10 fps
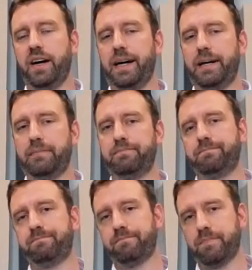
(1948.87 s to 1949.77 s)
Um,
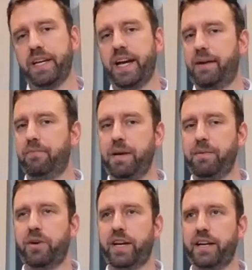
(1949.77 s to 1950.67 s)
but yeah,
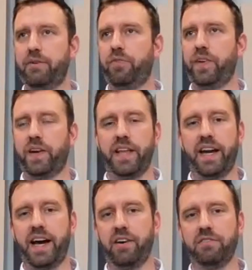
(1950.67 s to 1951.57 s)
maybe we'll figure
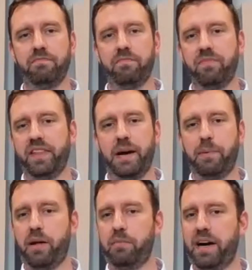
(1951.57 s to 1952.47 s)

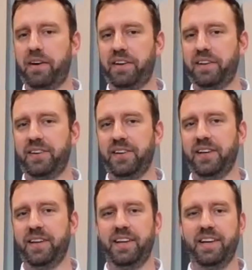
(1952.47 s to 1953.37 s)
that problem out,
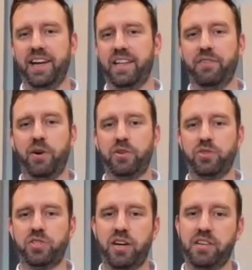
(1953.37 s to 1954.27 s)
and the voters
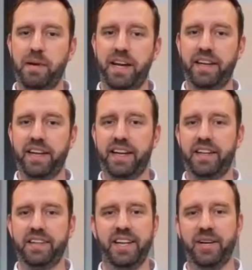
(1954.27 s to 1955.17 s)
will start demanding
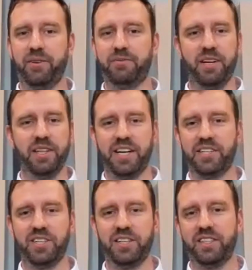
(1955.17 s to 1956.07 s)
it.
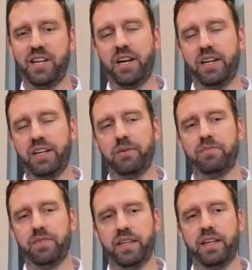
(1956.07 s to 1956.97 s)
Election or
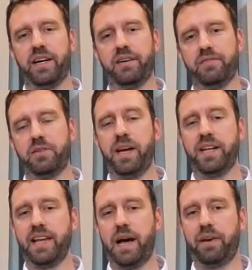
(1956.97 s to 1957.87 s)
that
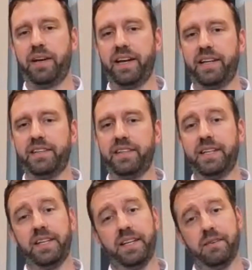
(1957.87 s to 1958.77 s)
debates happen again.
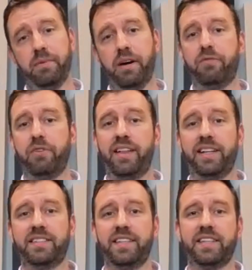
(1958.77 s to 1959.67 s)
But for now,
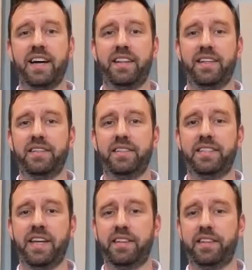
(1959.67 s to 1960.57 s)
that's kind of the
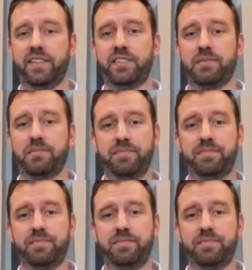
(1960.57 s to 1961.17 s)
state of things.